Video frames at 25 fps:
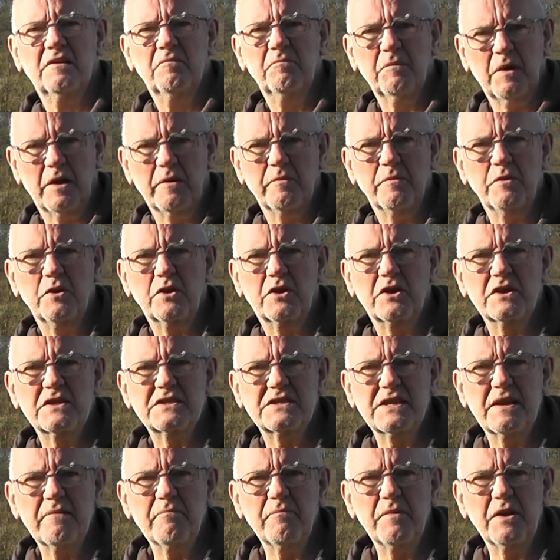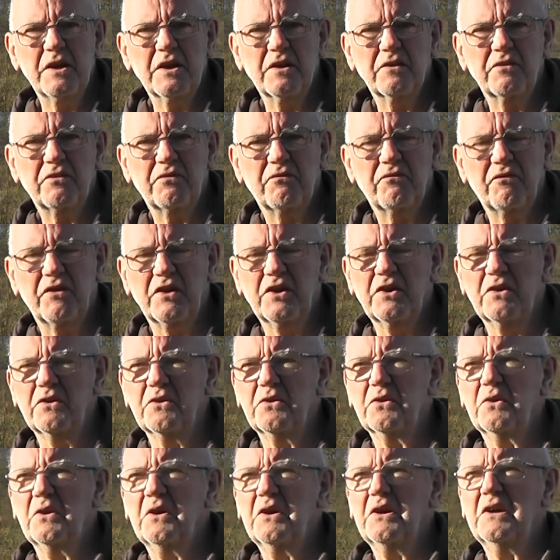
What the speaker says: Maybe you could send me a few.